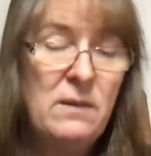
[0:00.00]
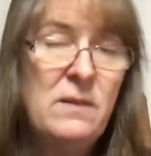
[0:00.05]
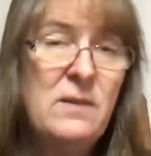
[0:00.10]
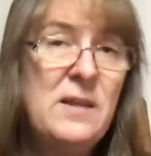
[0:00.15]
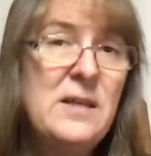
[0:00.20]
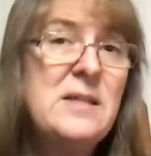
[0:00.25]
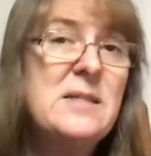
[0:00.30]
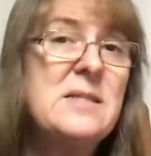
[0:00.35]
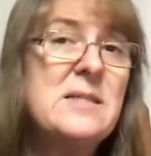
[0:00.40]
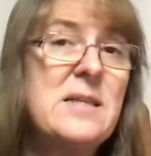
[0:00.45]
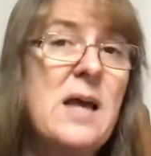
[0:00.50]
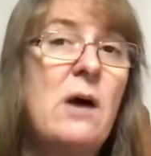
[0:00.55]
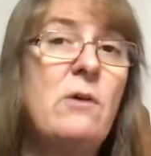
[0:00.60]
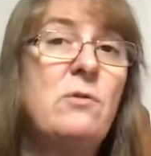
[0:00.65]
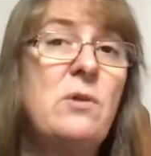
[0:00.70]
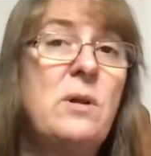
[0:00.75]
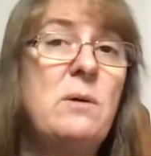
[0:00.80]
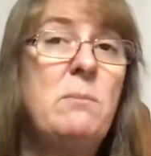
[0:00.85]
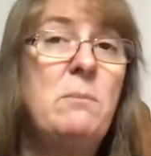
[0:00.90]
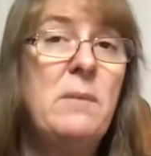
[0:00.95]
These
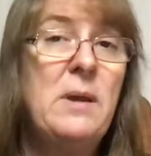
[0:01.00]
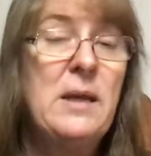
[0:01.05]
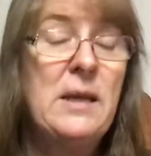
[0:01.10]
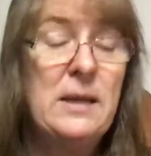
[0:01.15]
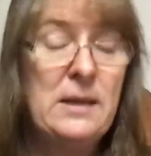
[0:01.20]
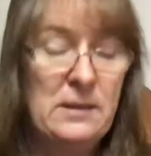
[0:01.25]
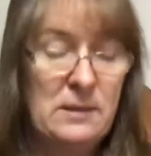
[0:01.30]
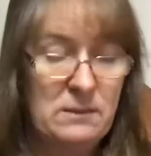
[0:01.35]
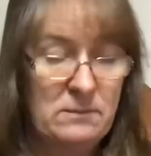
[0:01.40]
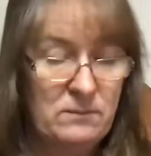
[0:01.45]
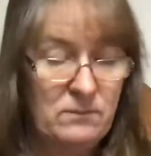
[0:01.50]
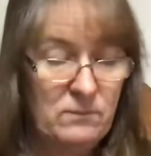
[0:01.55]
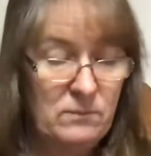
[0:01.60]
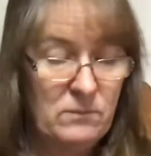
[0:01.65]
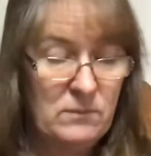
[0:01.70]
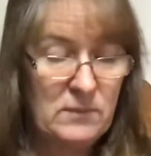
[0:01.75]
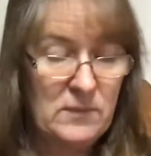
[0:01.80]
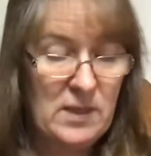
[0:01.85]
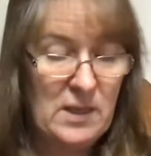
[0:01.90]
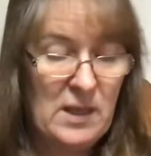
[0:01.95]
sounded mean.
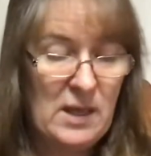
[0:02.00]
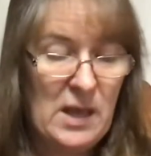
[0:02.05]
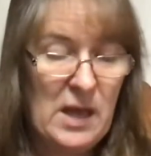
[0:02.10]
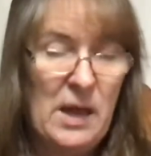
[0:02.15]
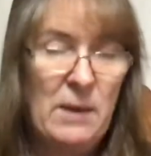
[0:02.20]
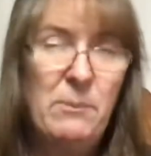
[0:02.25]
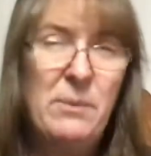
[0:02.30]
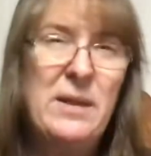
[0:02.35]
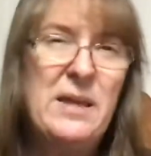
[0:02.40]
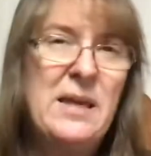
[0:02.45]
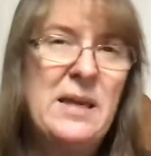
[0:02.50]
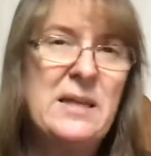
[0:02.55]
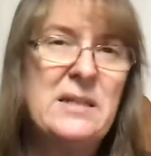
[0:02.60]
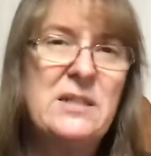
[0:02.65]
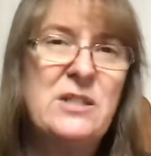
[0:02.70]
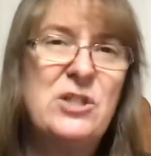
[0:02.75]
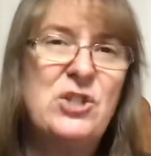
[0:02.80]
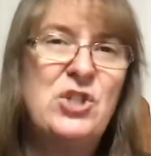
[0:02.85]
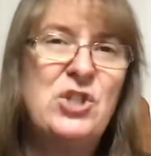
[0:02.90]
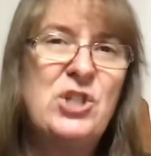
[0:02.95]
I
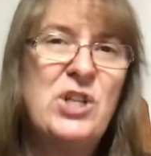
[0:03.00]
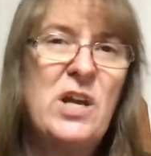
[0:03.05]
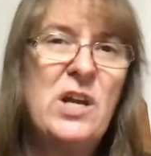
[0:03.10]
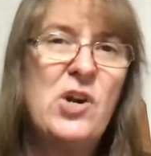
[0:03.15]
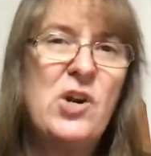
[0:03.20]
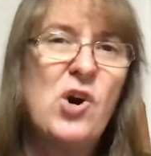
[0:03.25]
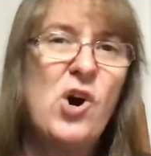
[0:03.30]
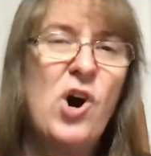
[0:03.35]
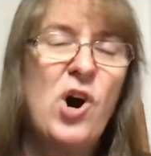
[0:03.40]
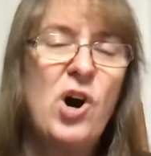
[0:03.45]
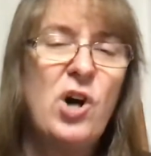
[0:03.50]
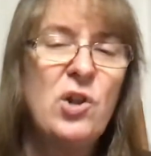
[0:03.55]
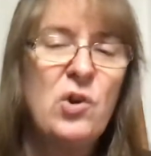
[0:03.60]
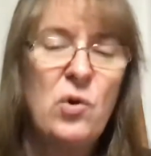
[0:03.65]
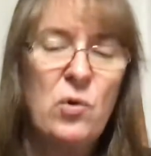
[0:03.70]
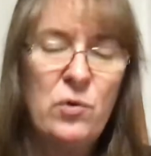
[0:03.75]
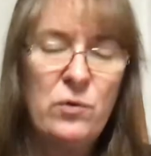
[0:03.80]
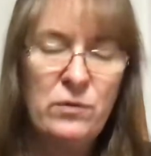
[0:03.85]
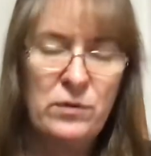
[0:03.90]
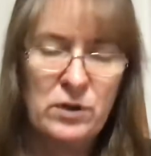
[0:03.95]
began to shake all
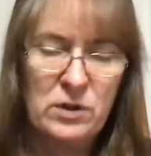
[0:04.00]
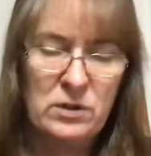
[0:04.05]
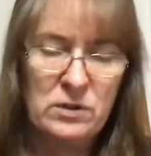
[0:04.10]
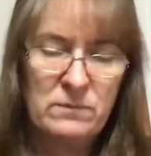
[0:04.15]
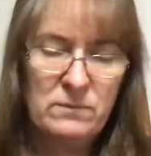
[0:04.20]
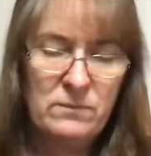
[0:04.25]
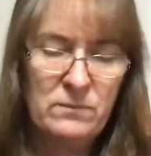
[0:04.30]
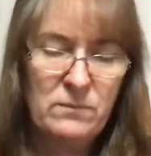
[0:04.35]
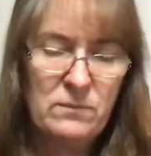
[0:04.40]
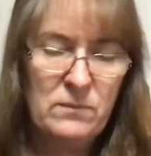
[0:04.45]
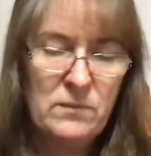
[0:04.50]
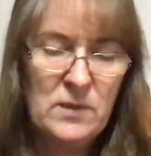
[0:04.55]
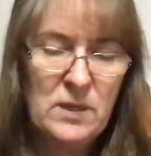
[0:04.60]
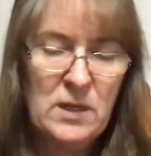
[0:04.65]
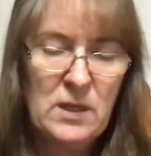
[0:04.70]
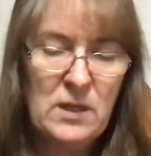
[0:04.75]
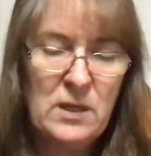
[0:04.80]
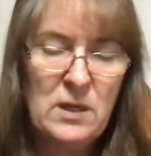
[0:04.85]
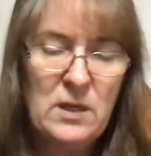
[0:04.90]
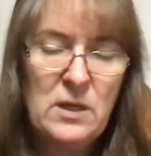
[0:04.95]
over.
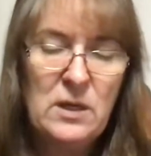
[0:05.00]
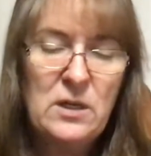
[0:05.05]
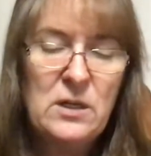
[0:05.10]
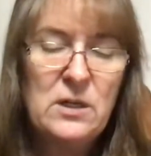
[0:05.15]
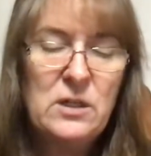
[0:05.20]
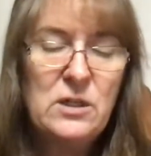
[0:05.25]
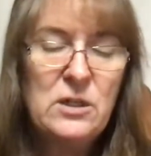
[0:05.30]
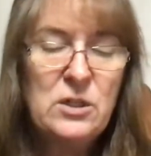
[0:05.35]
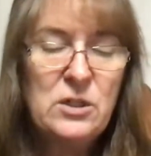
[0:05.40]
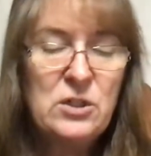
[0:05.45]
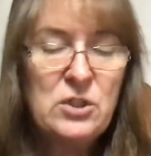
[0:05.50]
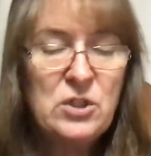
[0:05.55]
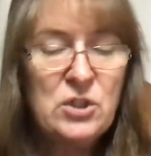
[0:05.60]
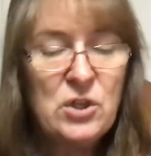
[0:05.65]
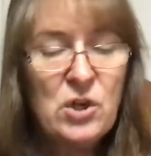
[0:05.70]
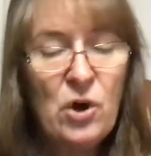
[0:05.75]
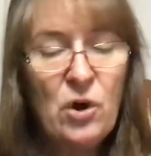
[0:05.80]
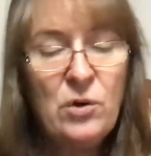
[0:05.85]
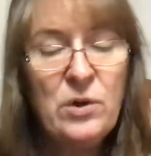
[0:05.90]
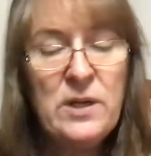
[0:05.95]

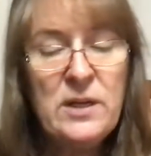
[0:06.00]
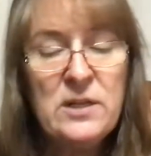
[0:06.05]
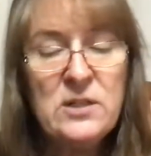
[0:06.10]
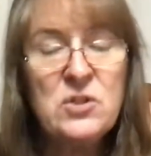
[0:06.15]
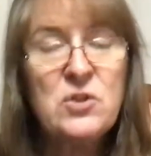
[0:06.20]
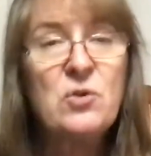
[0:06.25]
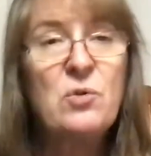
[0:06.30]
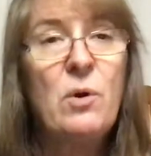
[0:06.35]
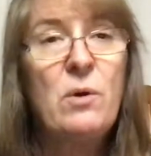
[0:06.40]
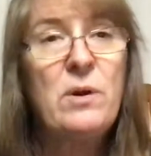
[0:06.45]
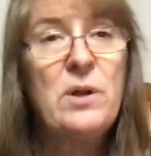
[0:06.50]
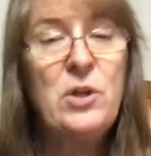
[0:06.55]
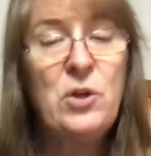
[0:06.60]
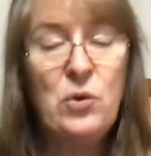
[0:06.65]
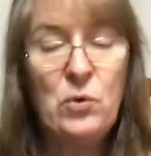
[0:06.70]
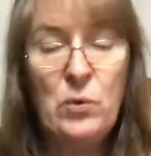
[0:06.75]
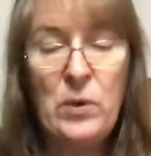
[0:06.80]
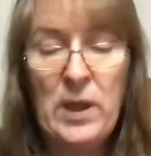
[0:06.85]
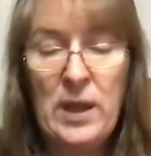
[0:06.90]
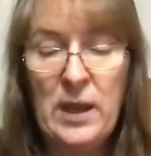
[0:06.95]
"Dakota is growing
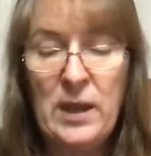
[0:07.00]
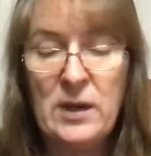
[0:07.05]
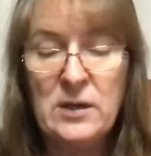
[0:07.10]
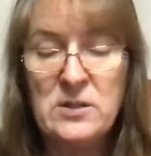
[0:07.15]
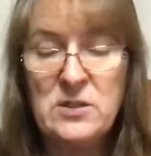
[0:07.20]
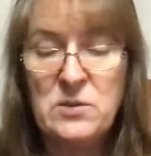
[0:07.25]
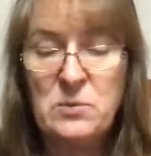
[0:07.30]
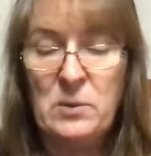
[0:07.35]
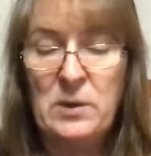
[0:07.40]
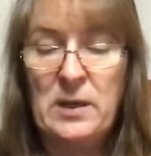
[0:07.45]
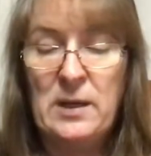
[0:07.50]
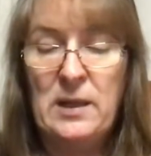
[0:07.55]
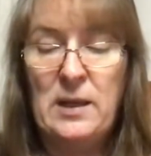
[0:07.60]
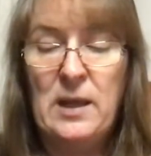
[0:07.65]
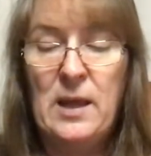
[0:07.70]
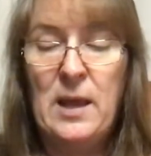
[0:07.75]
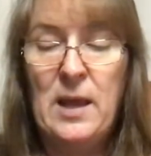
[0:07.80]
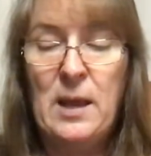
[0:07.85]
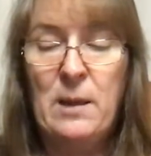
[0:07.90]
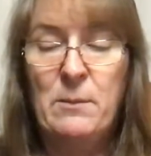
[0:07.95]
new hair,
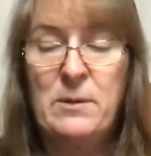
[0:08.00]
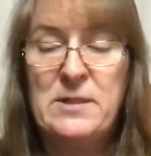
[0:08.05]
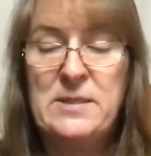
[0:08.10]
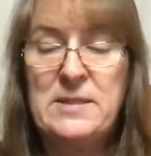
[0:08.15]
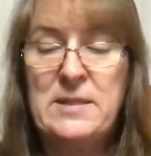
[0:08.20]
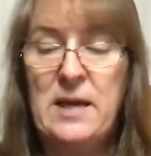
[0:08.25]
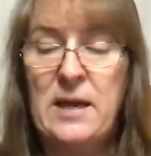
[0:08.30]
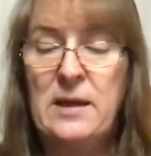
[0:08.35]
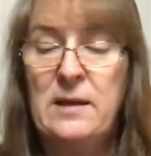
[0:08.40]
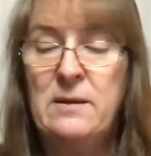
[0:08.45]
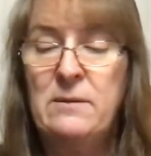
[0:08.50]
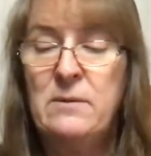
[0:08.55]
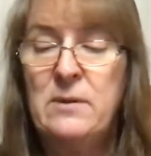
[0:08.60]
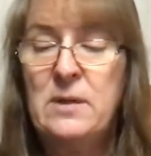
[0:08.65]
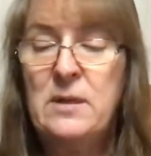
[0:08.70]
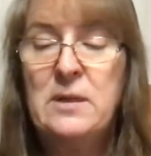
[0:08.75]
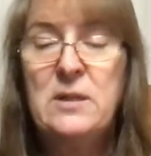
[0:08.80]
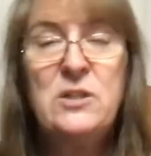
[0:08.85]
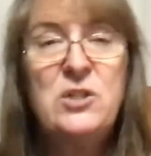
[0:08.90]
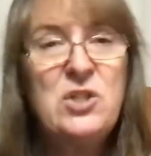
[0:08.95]
sweetie," Emma said,
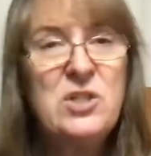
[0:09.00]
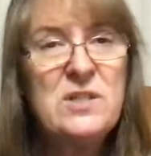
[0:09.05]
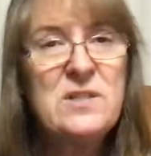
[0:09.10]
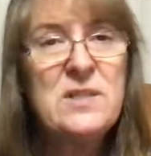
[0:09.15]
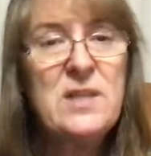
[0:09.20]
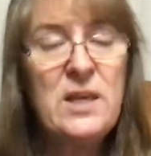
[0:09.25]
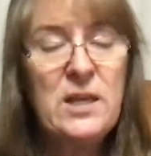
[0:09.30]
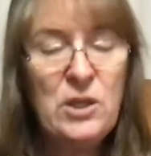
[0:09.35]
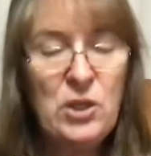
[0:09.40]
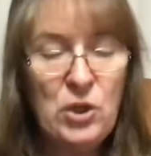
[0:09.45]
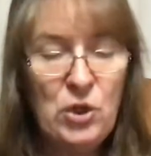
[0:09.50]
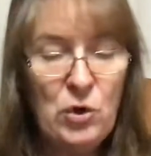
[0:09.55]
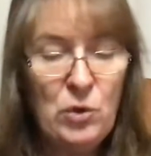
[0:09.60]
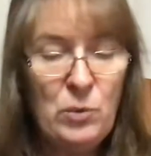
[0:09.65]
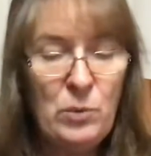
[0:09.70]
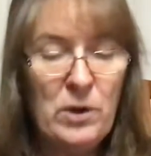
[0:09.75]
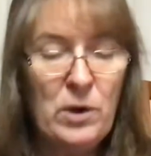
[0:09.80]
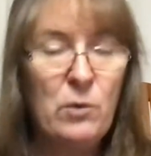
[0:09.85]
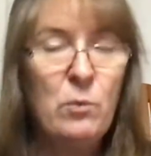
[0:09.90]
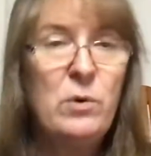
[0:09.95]
"just like you
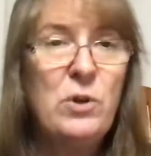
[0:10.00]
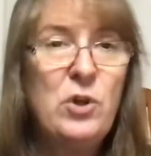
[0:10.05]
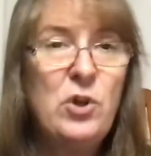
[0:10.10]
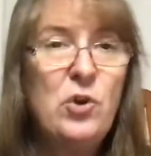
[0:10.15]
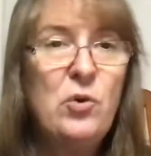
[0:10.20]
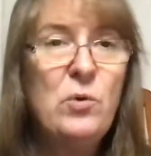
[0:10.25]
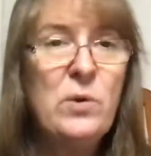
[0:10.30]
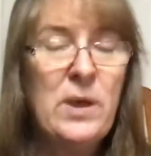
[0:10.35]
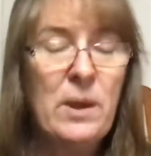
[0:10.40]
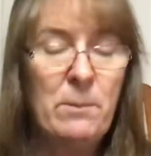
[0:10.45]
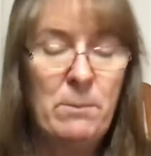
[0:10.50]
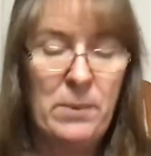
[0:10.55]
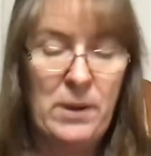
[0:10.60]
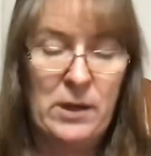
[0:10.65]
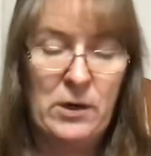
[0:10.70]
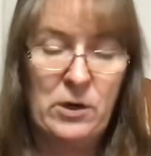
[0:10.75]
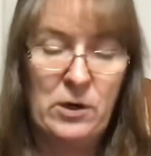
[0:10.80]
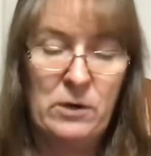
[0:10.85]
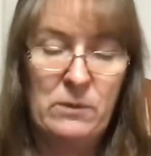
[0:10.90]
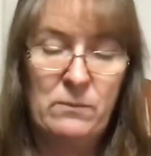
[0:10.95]
will when you get
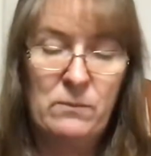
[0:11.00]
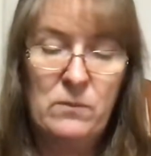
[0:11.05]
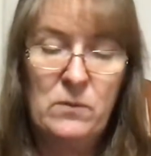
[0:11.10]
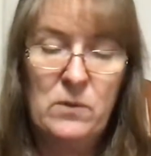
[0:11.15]
better.